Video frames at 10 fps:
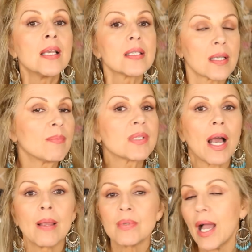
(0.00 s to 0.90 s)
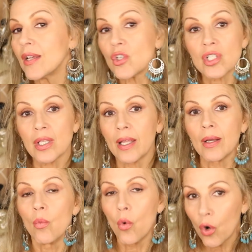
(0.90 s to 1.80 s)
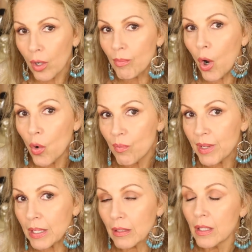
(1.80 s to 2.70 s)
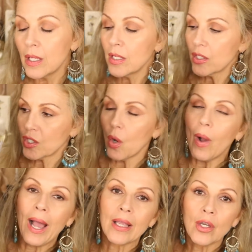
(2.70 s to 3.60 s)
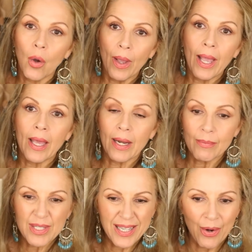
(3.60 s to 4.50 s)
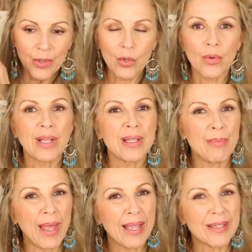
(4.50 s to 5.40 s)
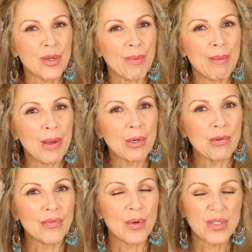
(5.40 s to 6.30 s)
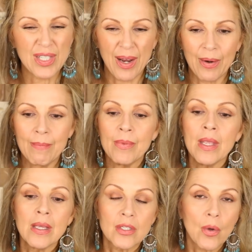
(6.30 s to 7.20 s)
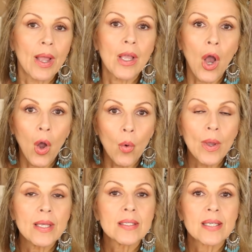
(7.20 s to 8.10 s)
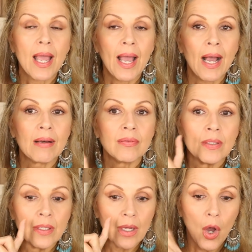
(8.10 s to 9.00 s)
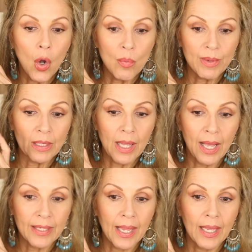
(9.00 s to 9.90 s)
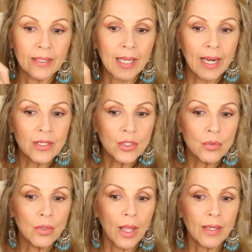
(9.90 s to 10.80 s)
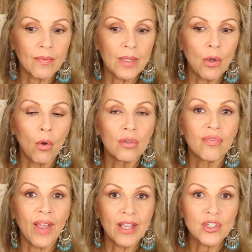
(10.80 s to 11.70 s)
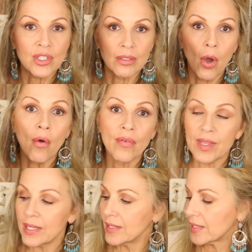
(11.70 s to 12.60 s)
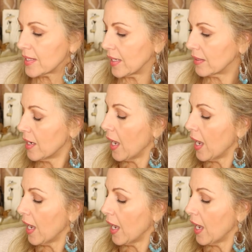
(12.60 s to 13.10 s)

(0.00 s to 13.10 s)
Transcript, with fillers: Sometimes I just like a warm oatmeal, so I go ahead. I'm sorry, the crinkly bag near my microphone, sorry. So I always have oatmeal on hand, and I do like the old-fashioned over the instant.